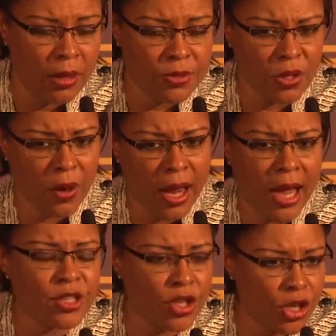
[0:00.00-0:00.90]
So our
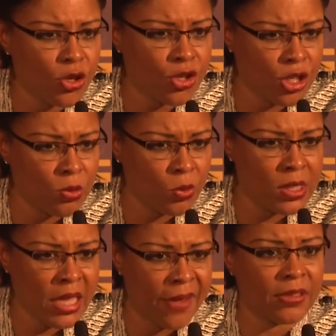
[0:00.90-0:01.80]
execution was
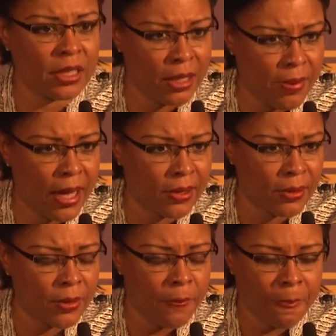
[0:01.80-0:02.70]
definitely
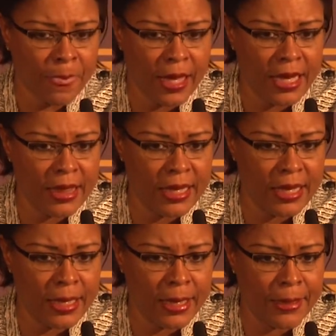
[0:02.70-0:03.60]
better in
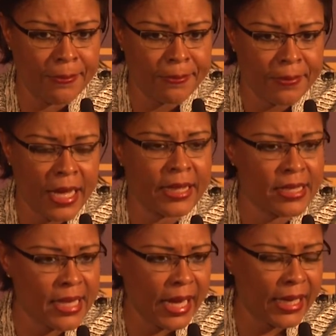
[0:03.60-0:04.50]
the
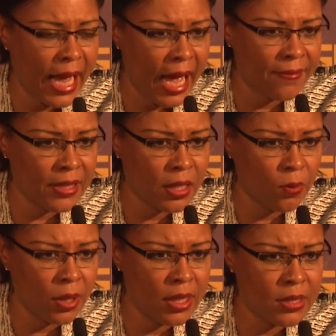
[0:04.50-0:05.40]
second half than it
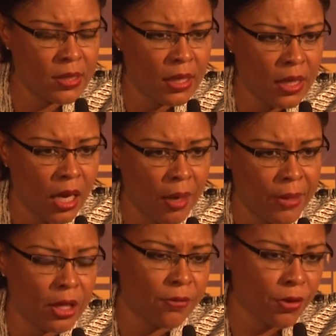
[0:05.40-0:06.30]
was
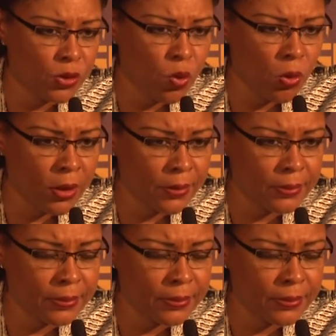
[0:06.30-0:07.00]
in the first quarter.